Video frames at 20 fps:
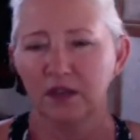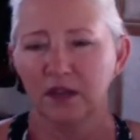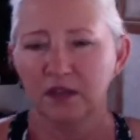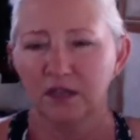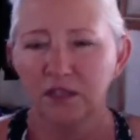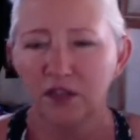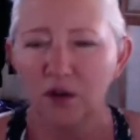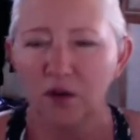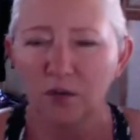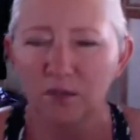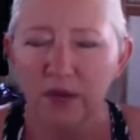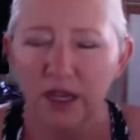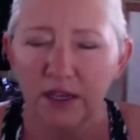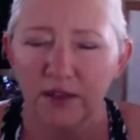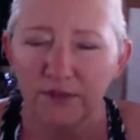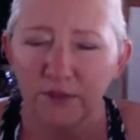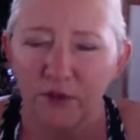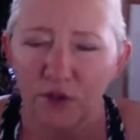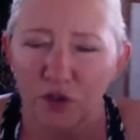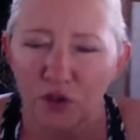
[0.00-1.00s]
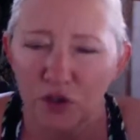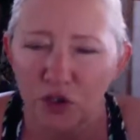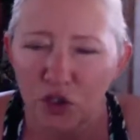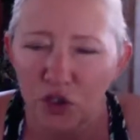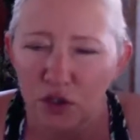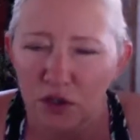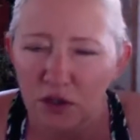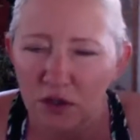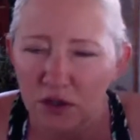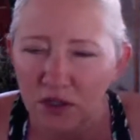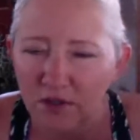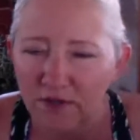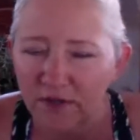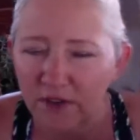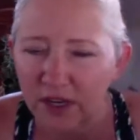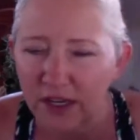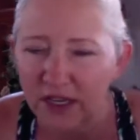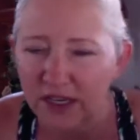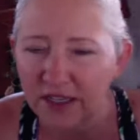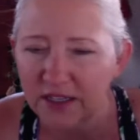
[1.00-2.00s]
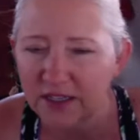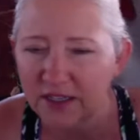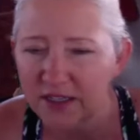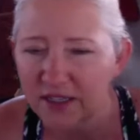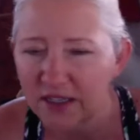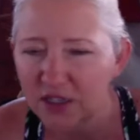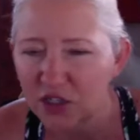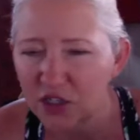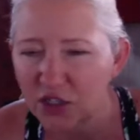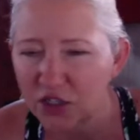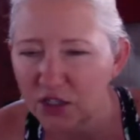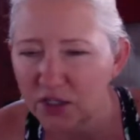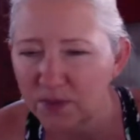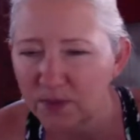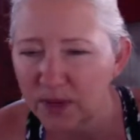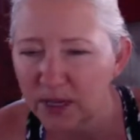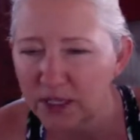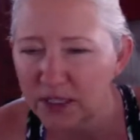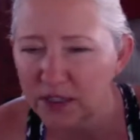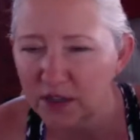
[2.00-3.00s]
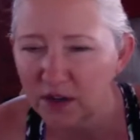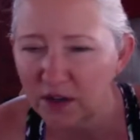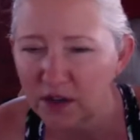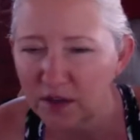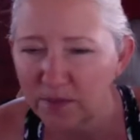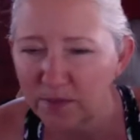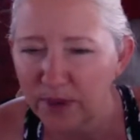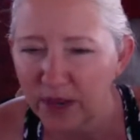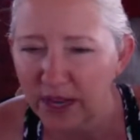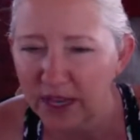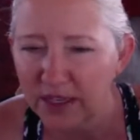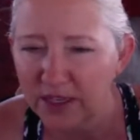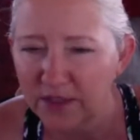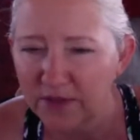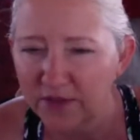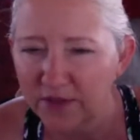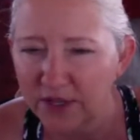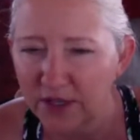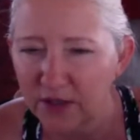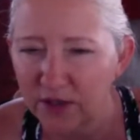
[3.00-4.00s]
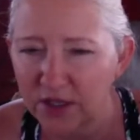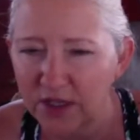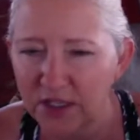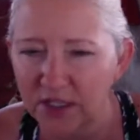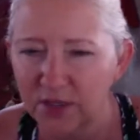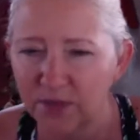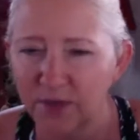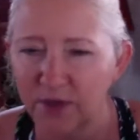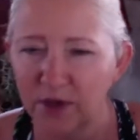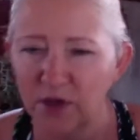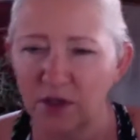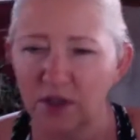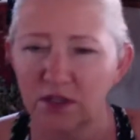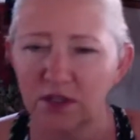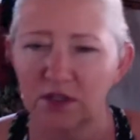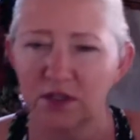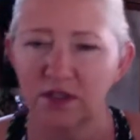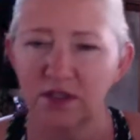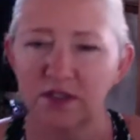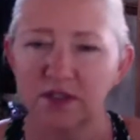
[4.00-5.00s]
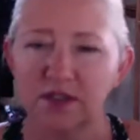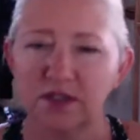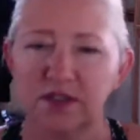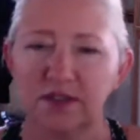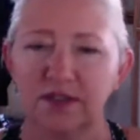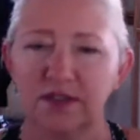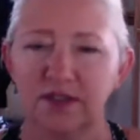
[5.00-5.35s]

Don't make future defining decisions based on past failed experiences.